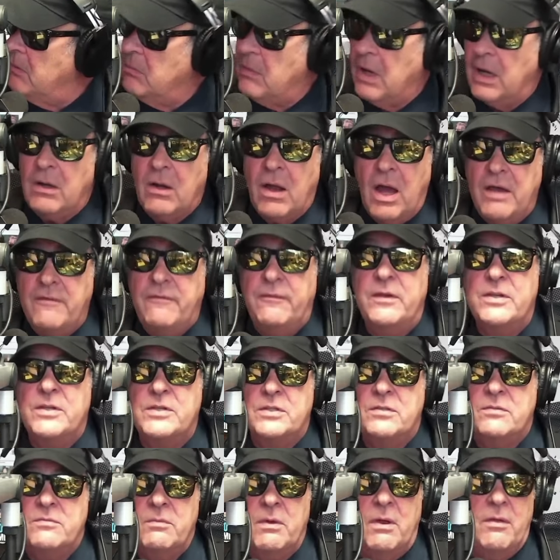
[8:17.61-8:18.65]
My life he
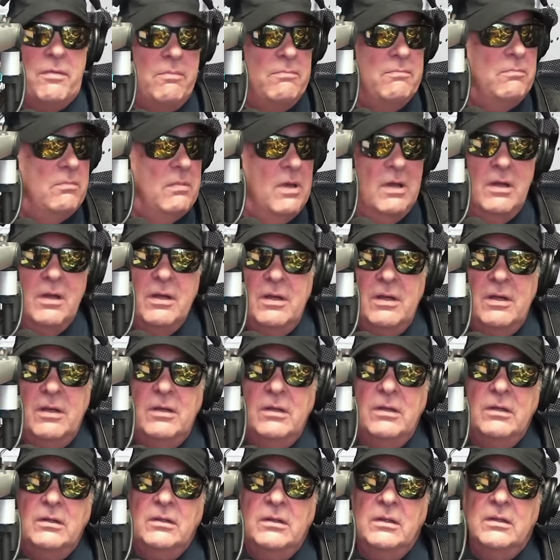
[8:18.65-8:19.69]
does, is, he wins
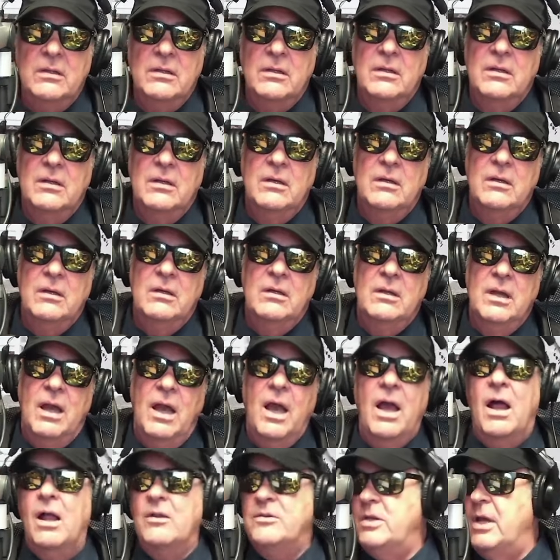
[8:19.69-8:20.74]
with. Yeah, right.
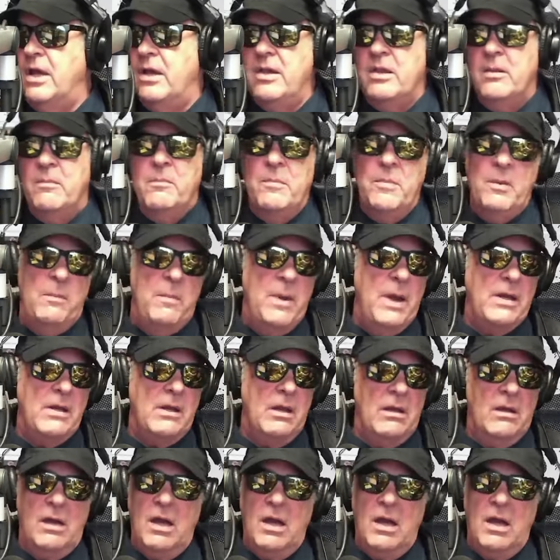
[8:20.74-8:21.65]
I'll tell you, I'm such a winner.